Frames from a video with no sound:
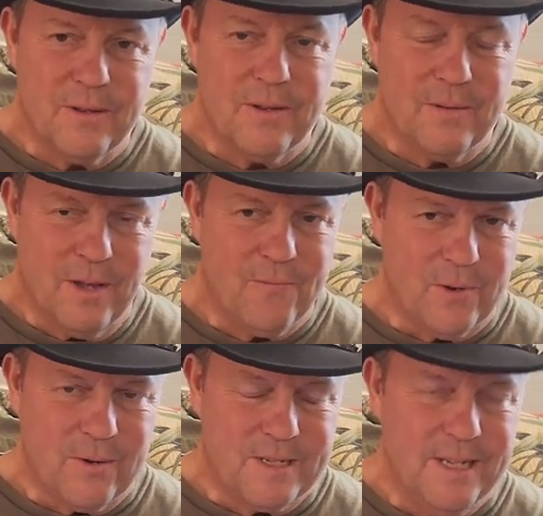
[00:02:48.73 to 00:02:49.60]
if
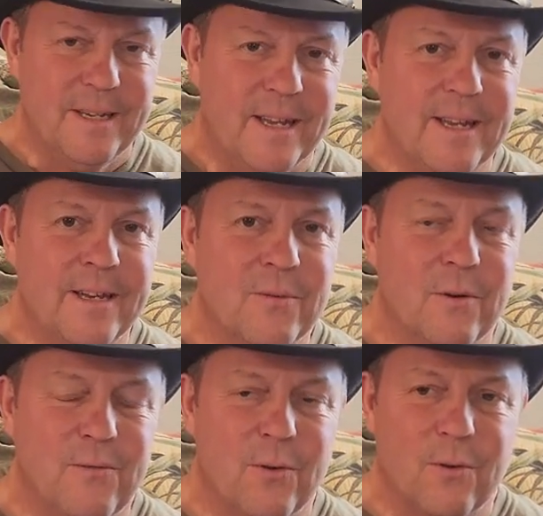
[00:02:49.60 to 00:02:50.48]
we did get into
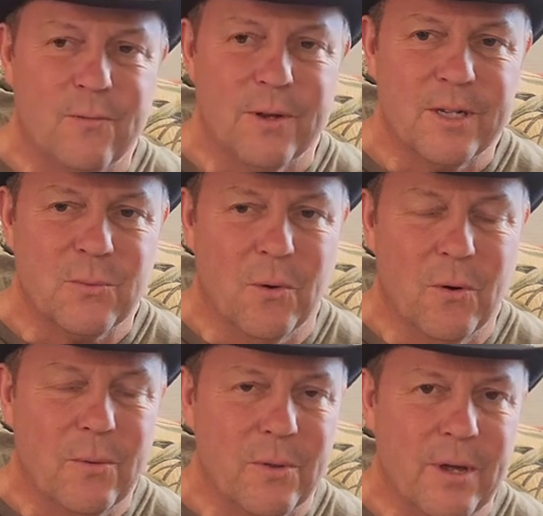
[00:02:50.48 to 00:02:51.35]
a full-fledged
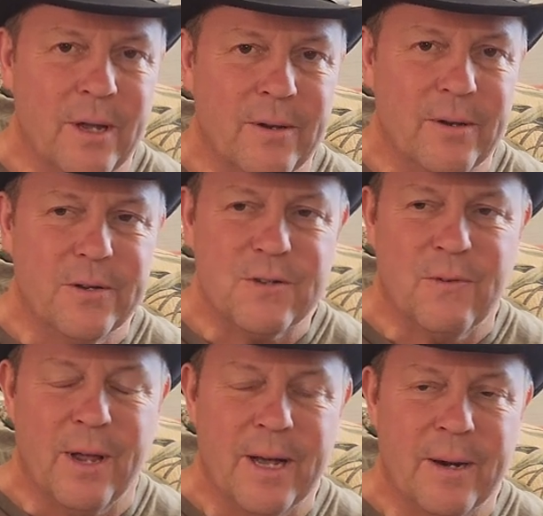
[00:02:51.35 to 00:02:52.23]
war without nukes
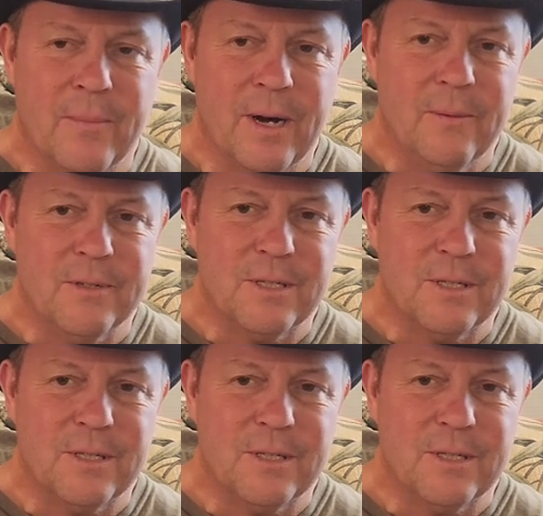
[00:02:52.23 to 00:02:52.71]
flying about,